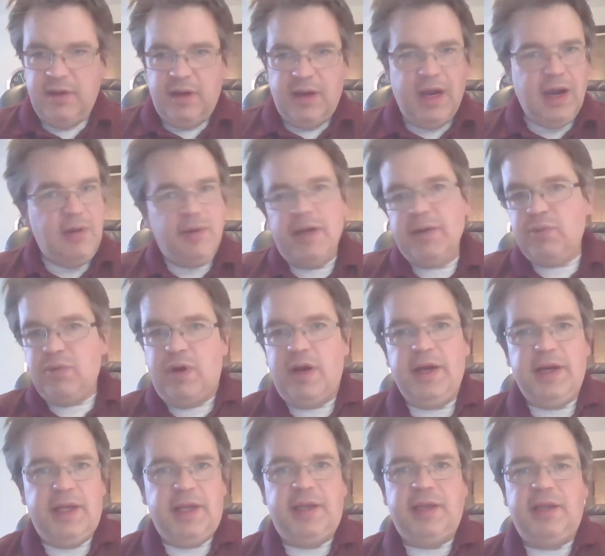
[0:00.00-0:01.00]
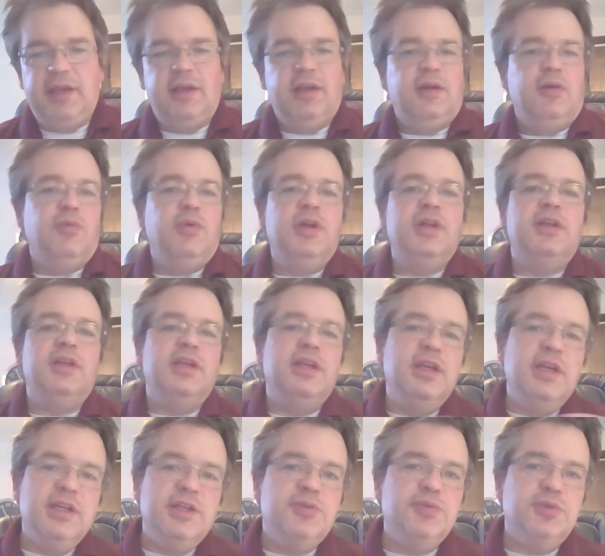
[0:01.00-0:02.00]
How ironic. What an
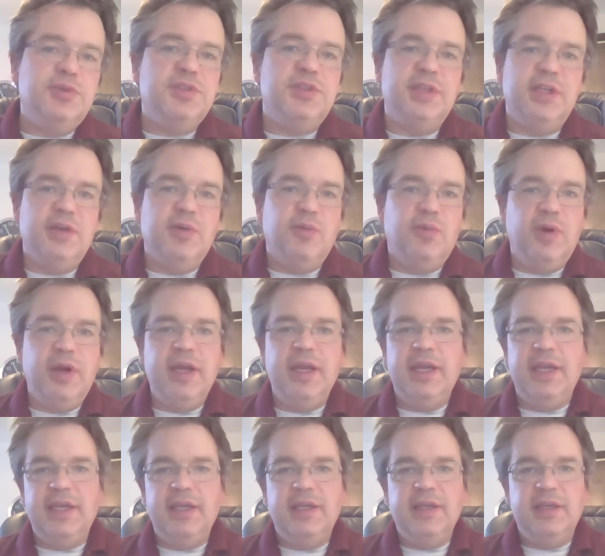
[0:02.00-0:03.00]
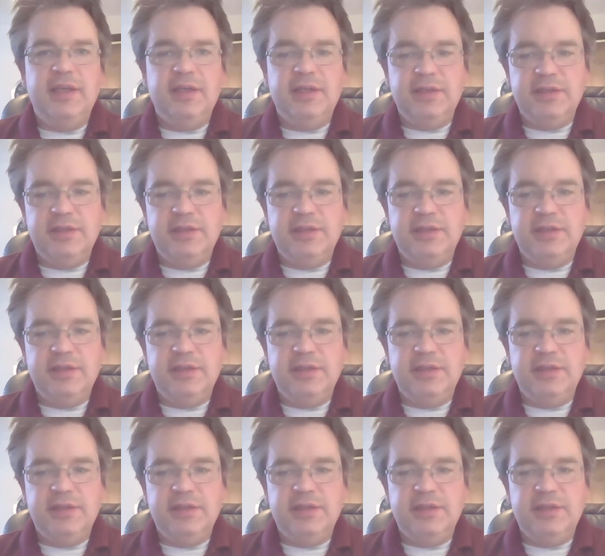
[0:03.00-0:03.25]
interesting way